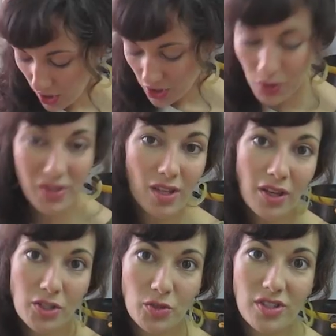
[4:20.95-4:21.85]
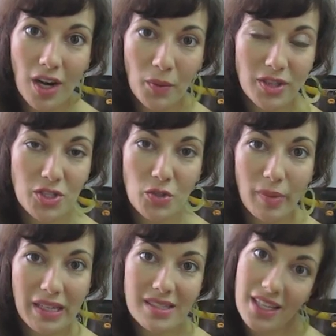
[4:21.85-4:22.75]
So as long as you start with the 2
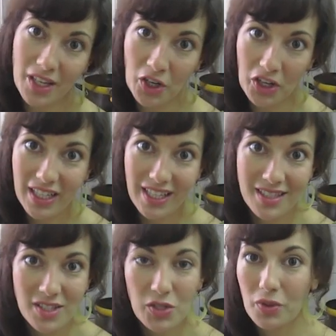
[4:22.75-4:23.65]
basic ingredients,